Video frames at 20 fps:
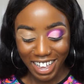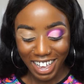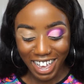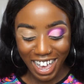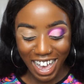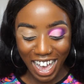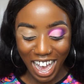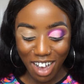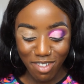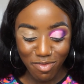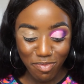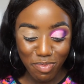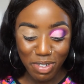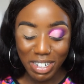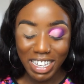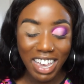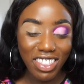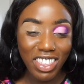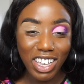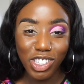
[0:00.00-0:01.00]
But
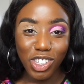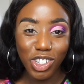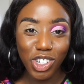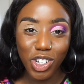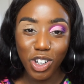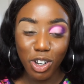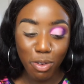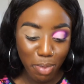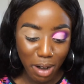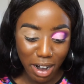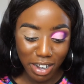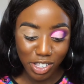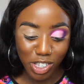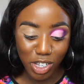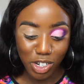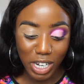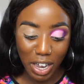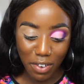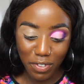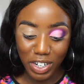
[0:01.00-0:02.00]
yeah, they're such a good brand,
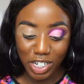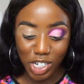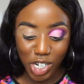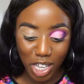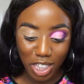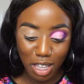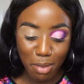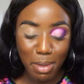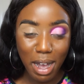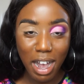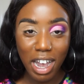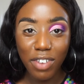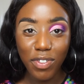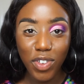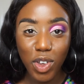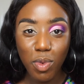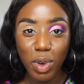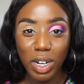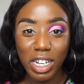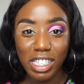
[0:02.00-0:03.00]
so definitely check them out if
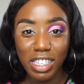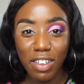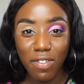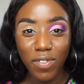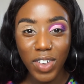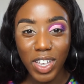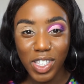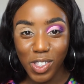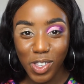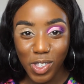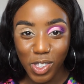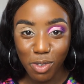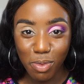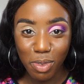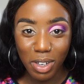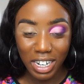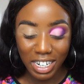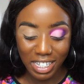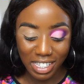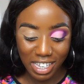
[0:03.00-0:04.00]
you're wanting to invest in some
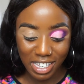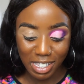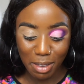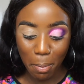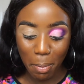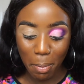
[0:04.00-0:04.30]
glitters and